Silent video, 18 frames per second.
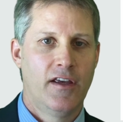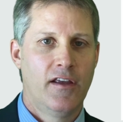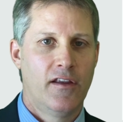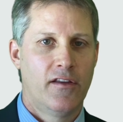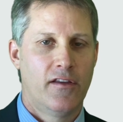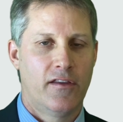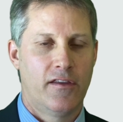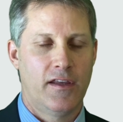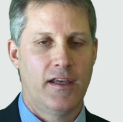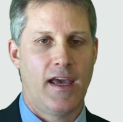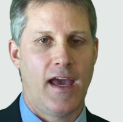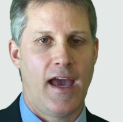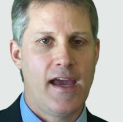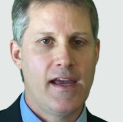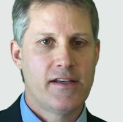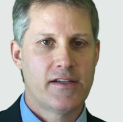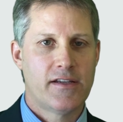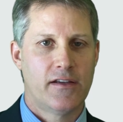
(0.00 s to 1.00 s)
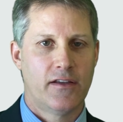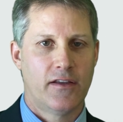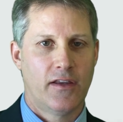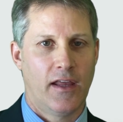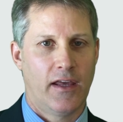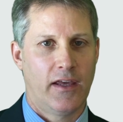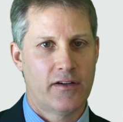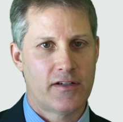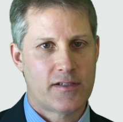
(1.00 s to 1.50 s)
the agent that
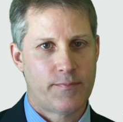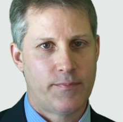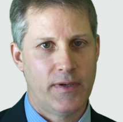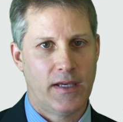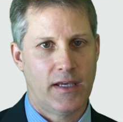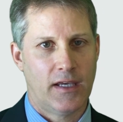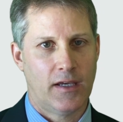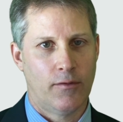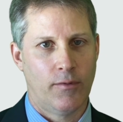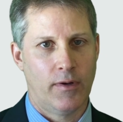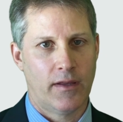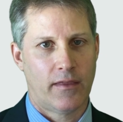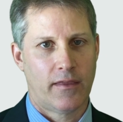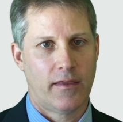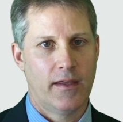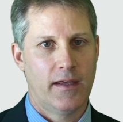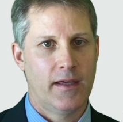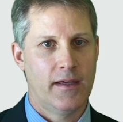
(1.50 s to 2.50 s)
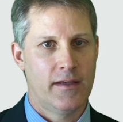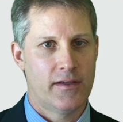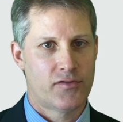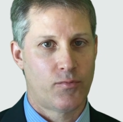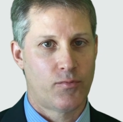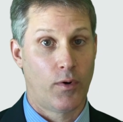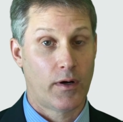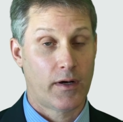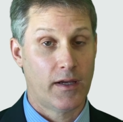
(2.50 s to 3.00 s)
you're speaking with is
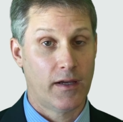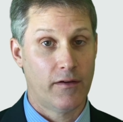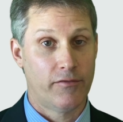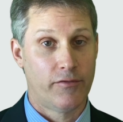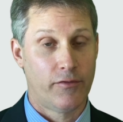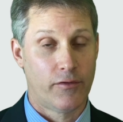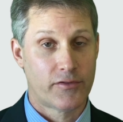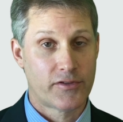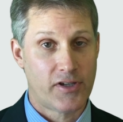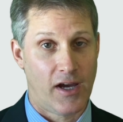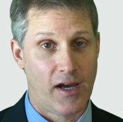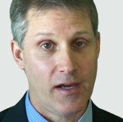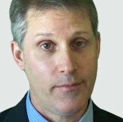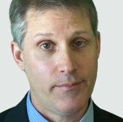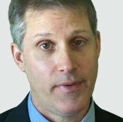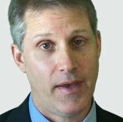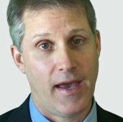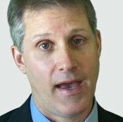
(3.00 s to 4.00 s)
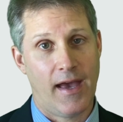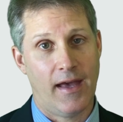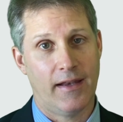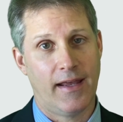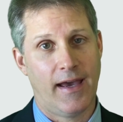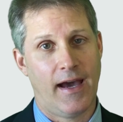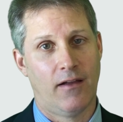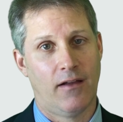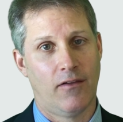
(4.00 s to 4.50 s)
working full-time and
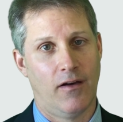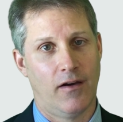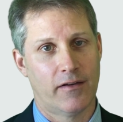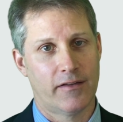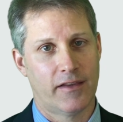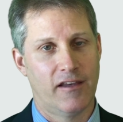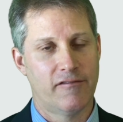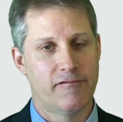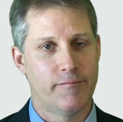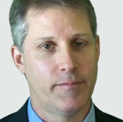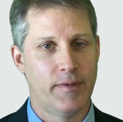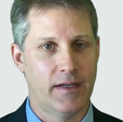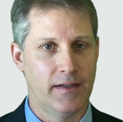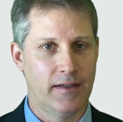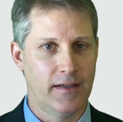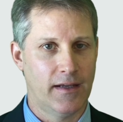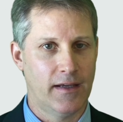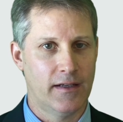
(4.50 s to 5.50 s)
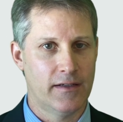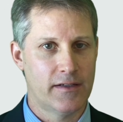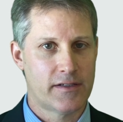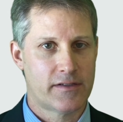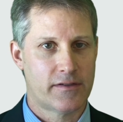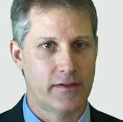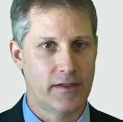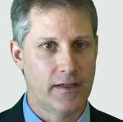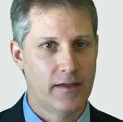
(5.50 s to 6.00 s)
how long they've been in the
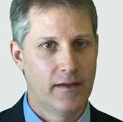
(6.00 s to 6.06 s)
industry.